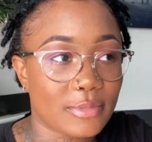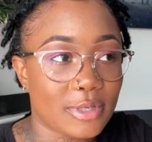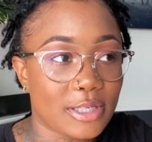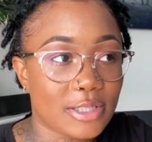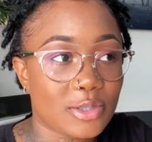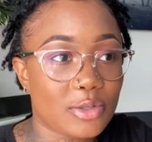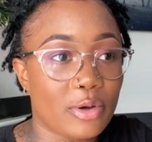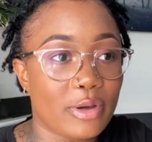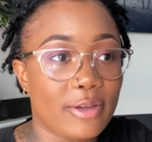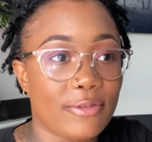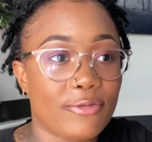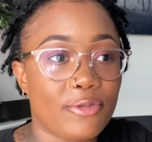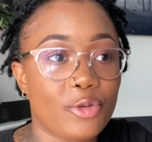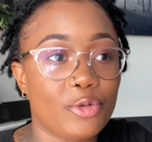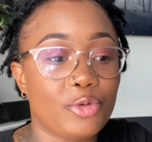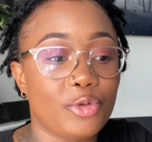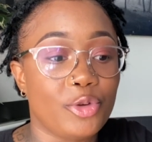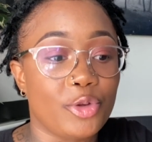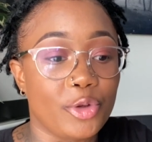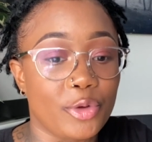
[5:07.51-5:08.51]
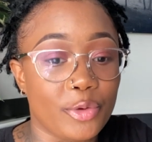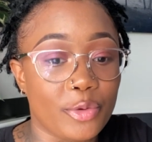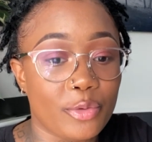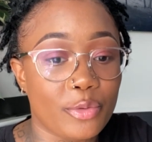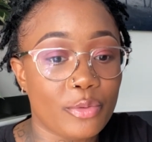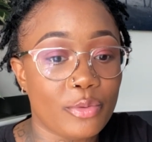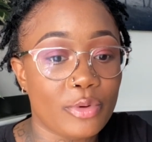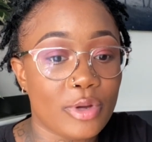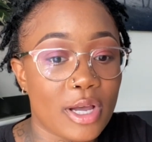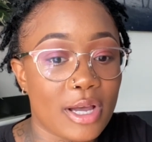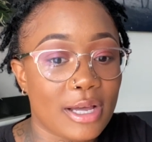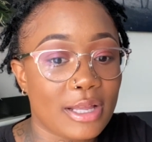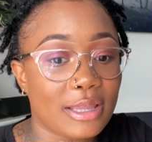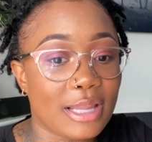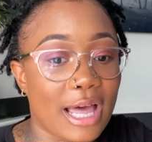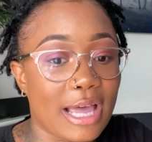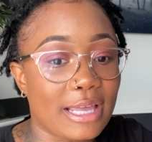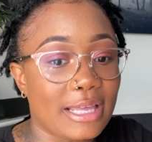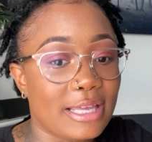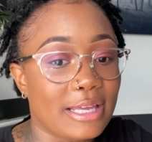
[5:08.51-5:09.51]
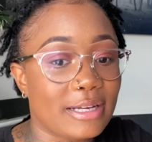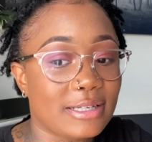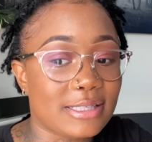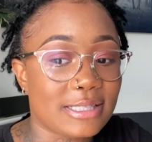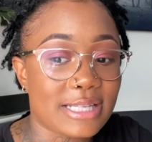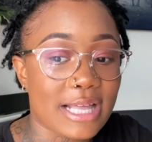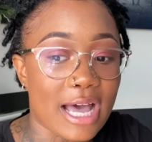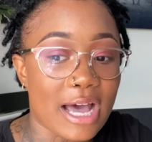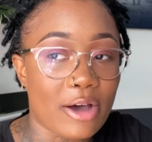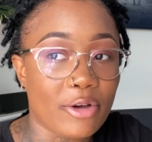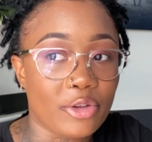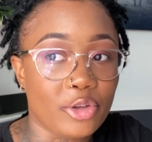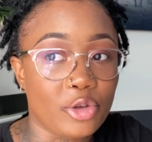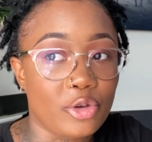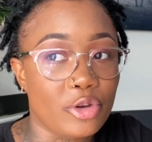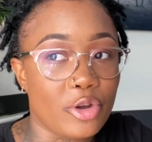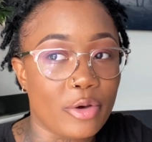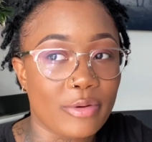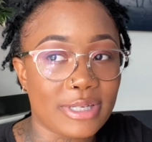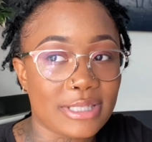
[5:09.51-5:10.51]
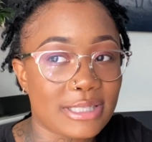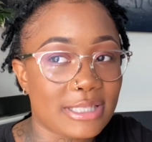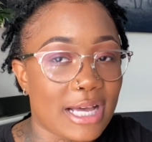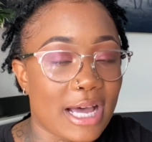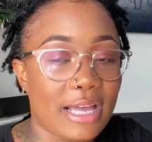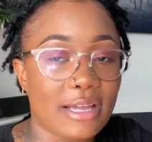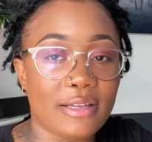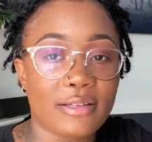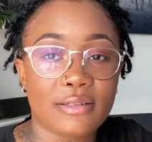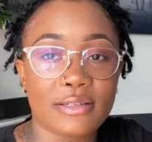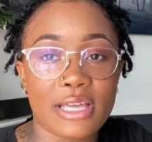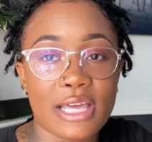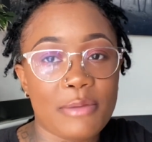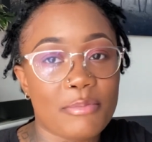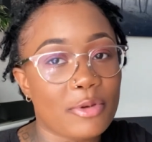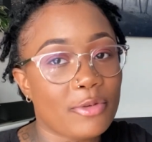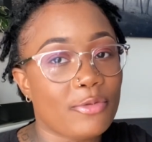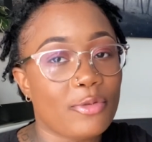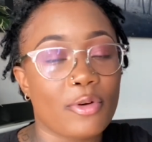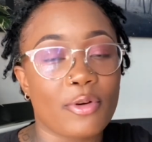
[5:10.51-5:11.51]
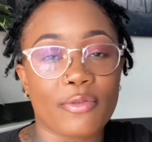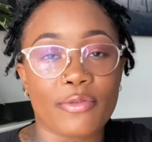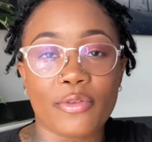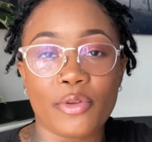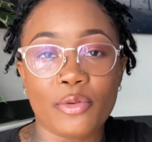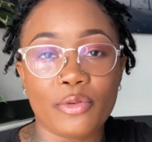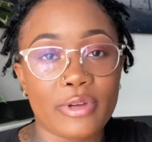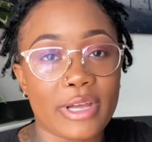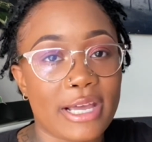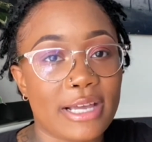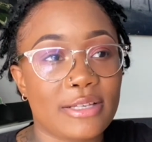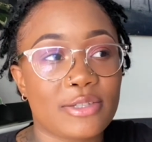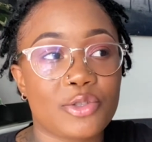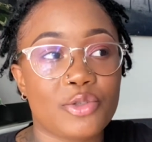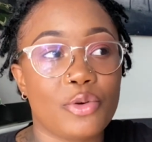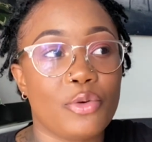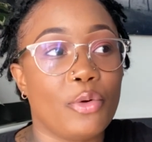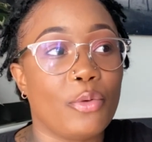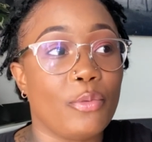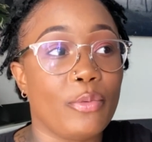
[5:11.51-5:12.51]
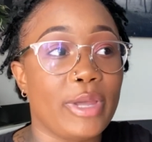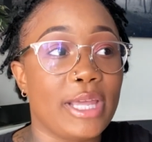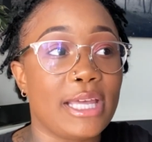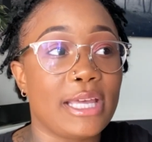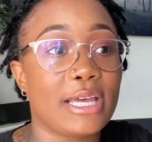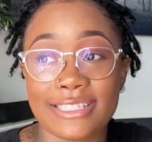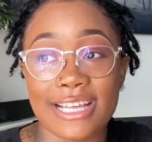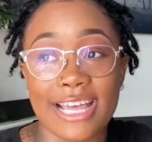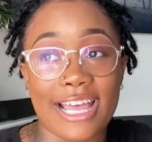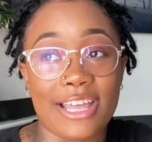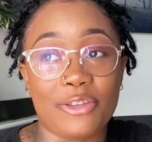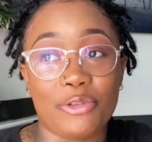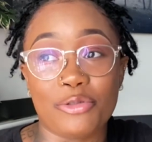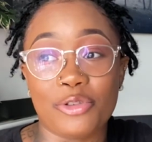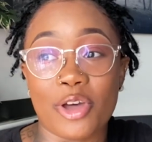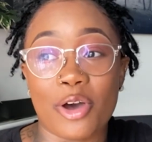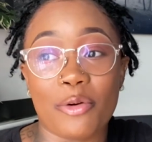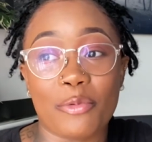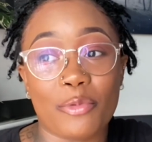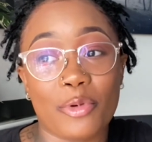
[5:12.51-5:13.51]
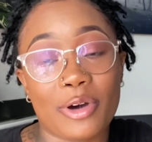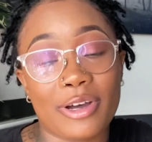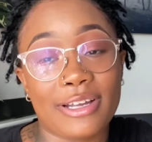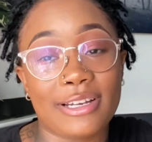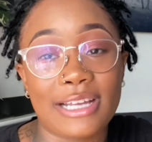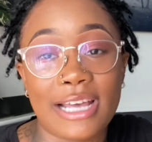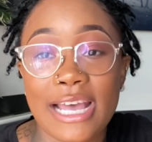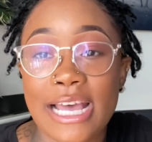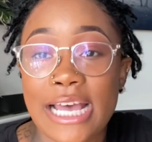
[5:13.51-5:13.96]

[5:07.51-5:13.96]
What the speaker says: So if you do like get a style and you know it's tight, keep it for a few days to a week. And you don't want